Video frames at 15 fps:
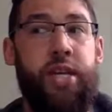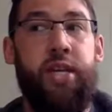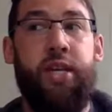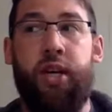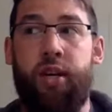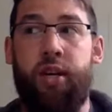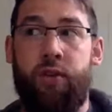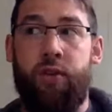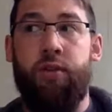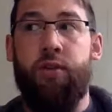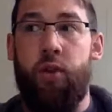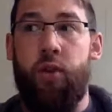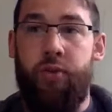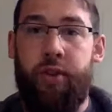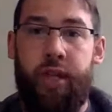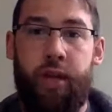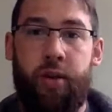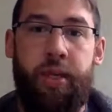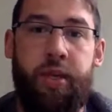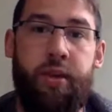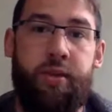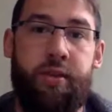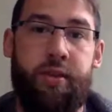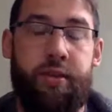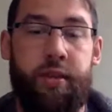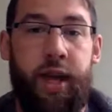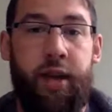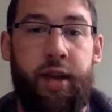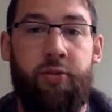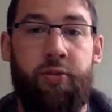cover over there because it's a
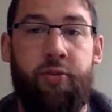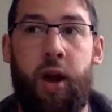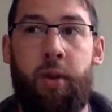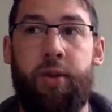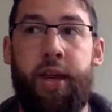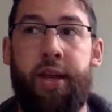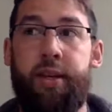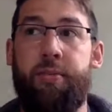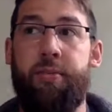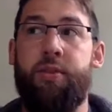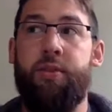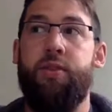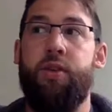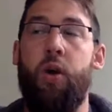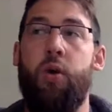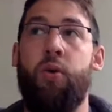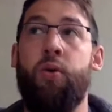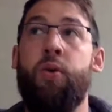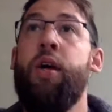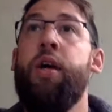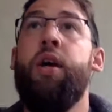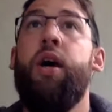lot of farmland. And so